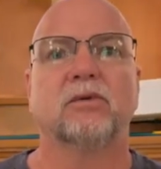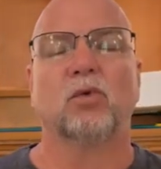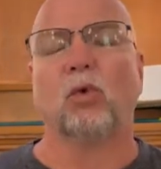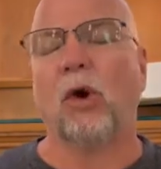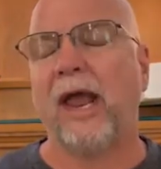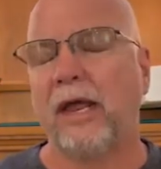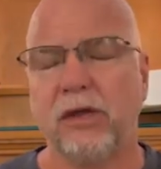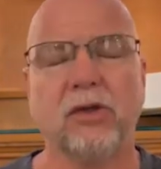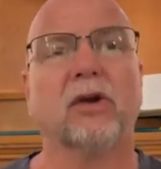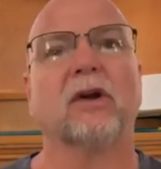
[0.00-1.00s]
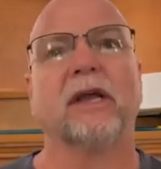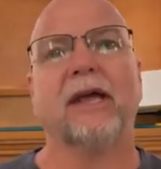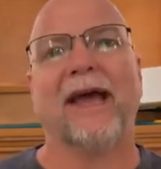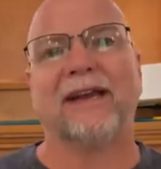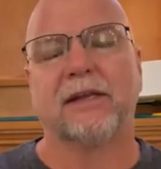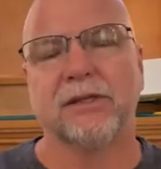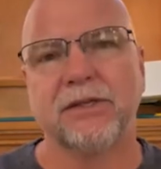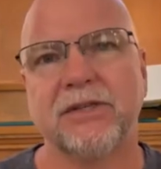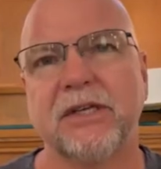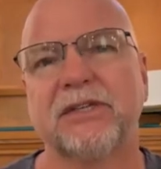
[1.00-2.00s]
regularly and
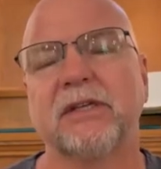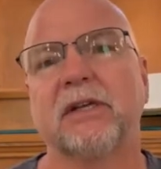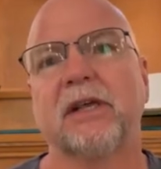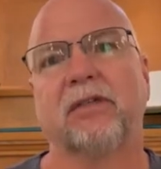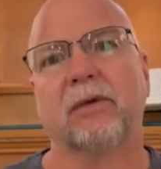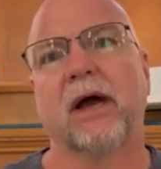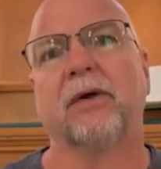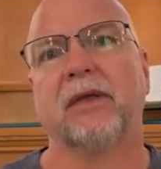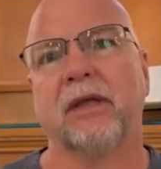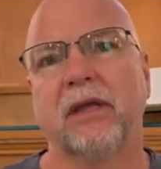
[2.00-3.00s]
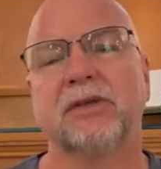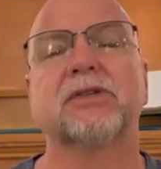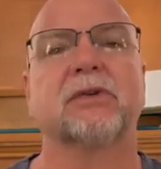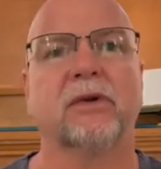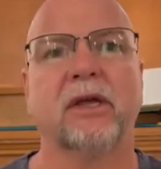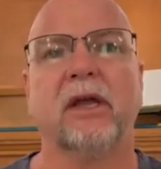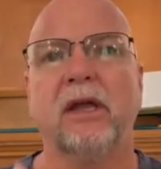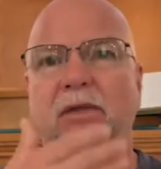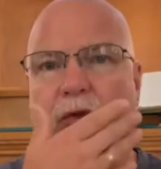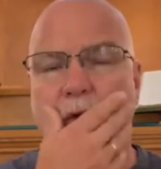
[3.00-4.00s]
consistently throughout history.
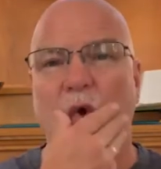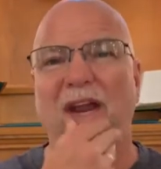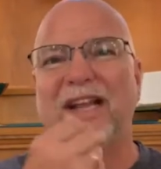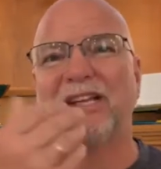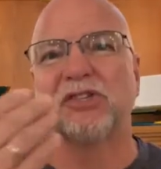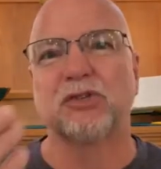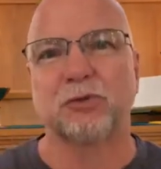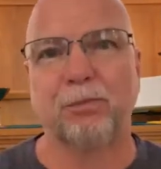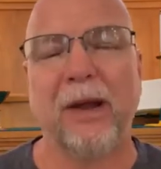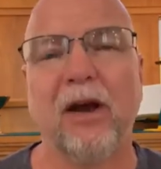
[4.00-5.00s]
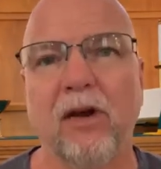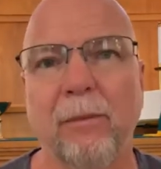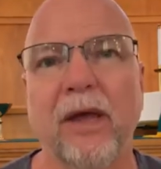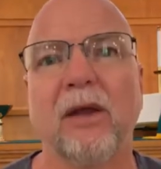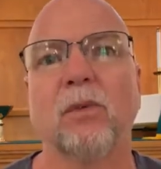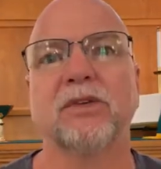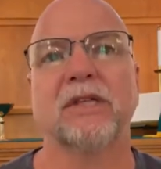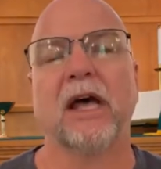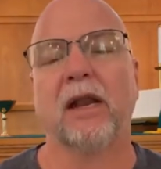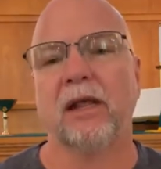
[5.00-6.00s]
The great experiment
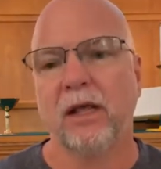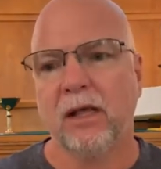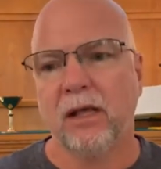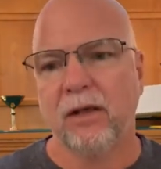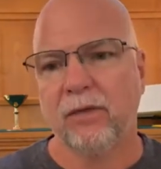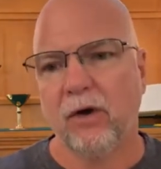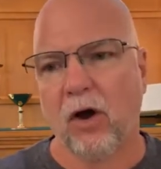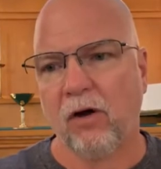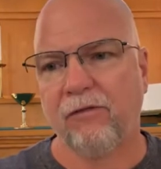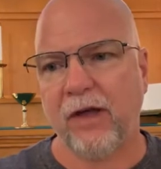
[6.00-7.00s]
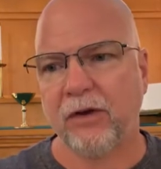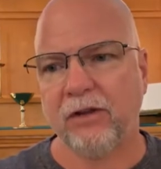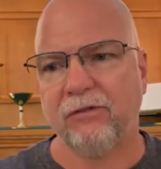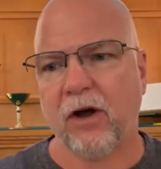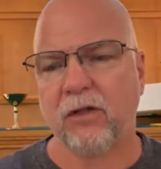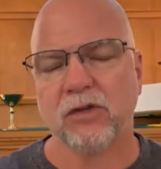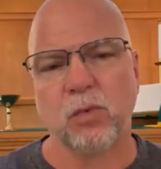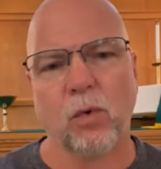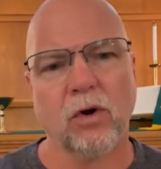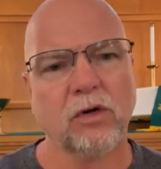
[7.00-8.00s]
was that our founding
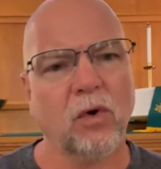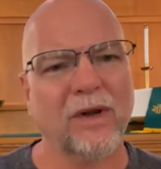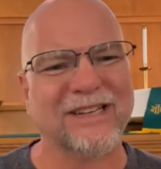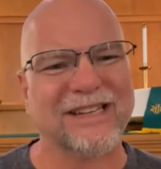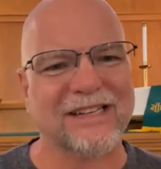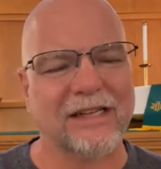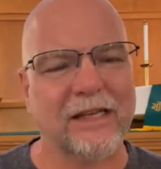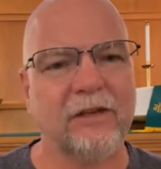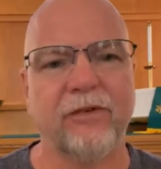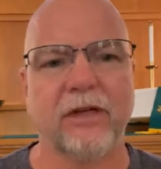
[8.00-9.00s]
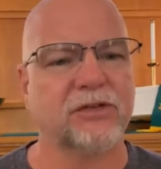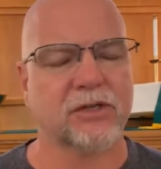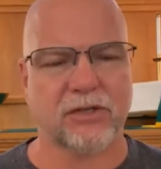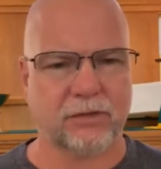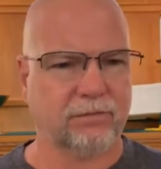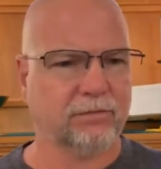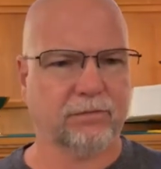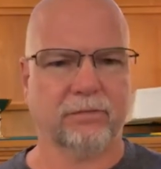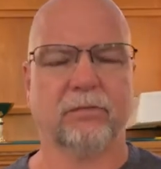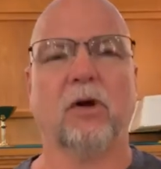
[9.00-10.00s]
fathers weren't going to leave it just
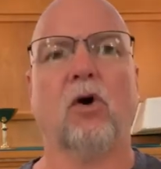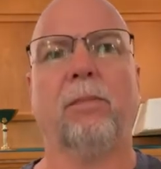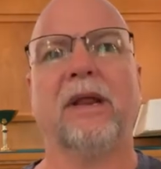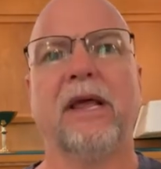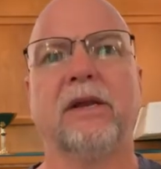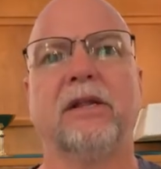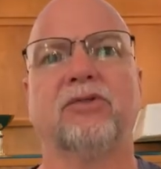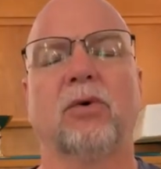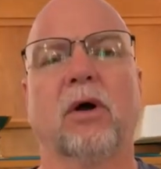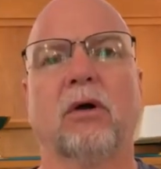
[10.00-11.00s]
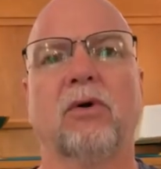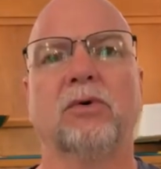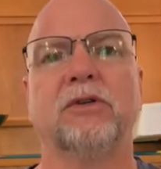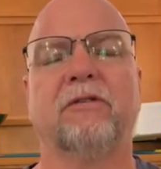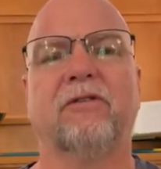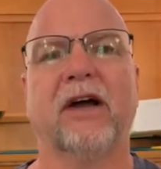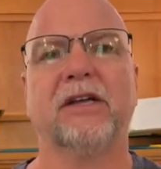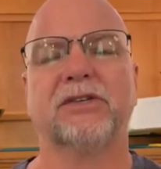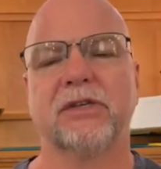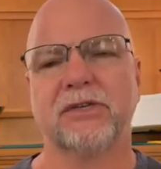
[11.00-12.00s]
open-ended to our own
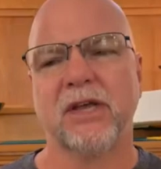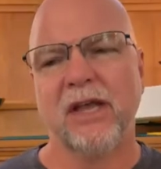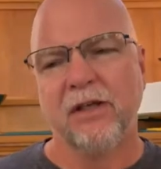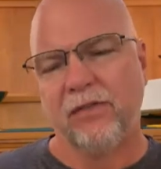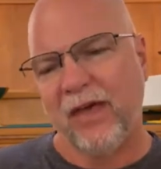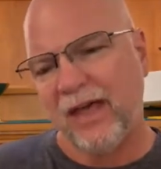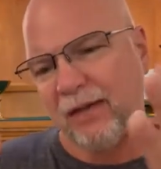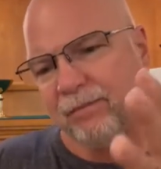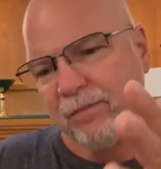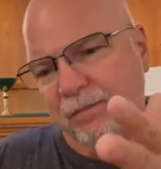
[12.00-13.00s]
devices. They